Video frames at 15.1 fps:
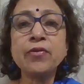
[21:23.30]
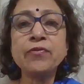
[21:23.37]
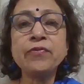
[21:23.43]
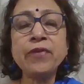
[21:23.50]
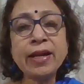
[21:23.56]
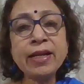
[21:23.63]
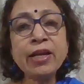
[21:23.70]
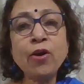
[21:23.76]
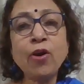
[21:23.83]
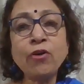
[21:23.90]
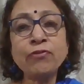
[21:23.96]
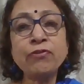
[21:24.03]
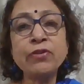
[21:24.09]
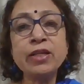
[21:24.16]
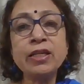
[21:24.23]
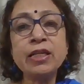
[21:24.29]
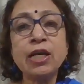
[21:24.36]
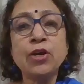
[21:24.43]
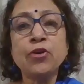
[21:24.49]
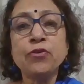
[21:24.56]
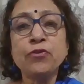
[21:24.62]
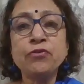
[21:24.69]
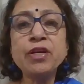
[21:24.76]
Very often
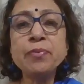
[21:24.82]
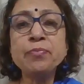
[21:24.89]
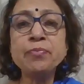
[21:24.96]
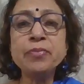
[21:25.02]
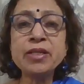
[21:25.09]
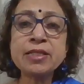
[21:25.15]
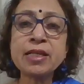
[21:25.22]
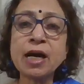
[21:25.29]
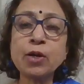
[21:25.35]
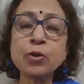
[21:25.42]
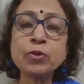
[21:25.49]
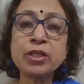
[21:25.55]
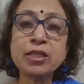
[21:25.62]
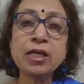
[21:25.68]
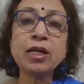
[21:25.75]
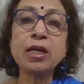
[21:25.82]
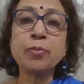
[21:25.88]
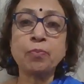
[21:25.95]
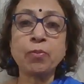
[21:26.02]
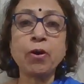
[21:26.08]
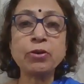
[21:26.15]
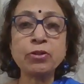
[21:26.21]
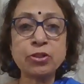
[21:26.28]
we miss out the
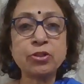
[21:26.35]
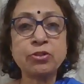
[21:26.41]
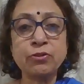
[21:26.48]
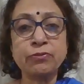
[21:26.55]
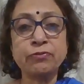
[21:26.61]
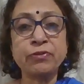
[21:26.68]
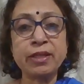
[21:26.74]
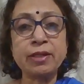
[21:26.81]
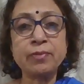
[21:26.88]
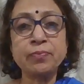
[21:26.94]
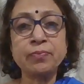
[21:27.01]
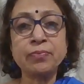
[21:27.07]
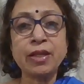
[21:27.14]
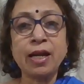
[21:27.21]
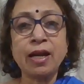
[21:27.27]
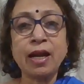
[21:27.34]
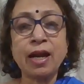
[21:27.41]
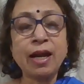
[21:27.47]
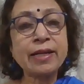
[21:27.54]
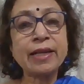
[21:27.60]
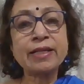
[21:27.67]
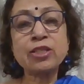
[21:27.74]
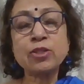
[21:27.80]
apostrophe.
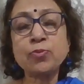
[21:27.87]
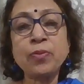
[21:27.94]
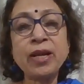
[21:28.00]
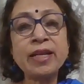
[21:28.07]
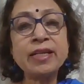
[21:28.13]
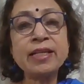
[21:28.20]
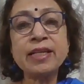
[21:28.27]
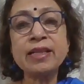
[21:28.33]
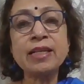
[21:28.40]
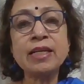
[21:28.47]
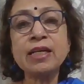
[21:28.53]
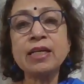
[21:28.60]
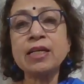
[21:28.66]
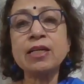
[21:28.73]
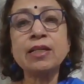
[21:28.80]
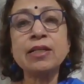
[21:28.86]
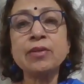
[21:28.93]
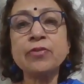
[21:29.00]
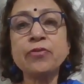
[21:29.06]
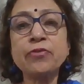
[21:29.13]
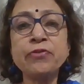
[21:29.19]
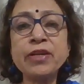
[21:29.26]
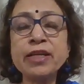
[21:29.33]
I explained in the
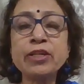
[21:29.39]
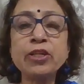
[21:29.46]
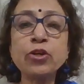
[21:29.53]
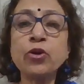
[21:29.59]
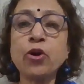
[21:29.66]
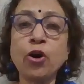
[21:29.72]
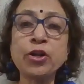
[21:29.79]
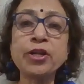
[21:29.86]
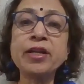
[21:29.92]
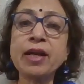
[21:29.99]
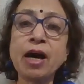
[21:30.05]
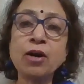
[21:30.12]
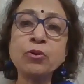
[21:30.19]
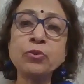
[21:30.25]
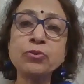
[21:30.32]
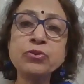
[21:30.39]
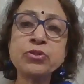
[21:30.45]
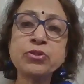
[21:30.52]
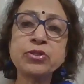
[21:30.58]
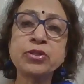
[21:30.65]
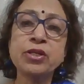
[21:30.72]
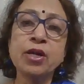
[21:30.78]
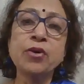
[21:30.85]
video on
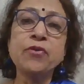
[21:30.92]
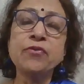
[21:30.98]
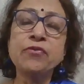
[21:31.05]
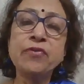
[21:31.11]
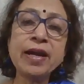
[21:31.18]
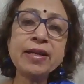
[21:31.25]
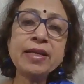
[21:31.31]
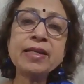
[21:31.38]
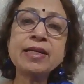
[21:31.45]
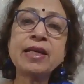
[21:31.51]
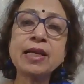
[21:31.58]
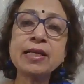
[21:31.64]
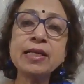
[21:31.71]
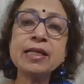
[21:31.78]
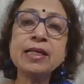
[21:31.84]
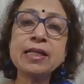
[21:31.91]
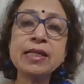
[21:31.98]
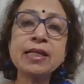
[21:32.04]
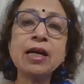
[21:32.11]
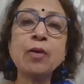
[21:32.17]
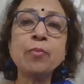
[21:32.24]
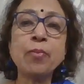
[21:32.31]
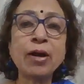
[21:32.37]
nouns very
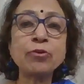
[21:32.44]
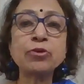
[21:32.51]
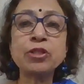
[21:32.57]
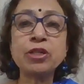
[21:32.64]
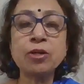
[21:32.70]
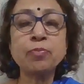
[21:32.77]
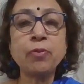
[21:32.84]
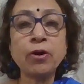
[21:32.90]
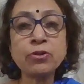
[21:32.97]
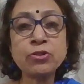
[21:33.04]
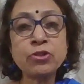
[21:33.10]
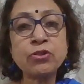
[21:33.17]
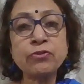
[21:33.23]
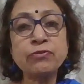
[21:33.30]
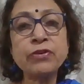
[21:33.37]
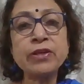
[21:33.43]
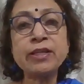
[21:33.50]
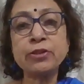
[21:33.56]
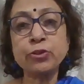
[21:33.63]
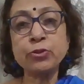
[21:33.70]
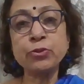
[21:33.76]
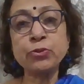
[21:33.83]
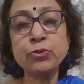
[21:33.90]
clearly about apostrophe
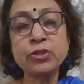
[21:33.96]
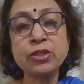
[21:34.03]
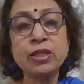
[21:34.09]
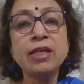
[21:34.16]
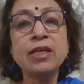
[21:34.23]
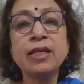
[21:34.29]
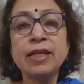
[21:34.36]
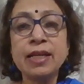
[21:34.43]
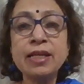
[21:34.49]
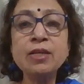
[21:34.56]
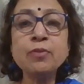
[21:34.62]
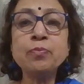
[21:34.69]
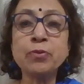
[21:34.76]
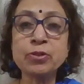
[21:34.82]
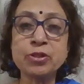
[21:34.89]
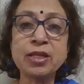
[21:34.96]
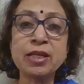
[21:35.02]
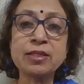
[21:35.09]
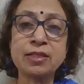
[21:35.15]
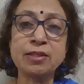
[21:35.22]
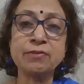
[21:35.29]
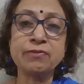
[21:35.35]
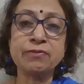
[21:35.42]
use in
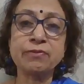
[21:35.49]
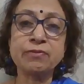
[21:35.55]
possessive.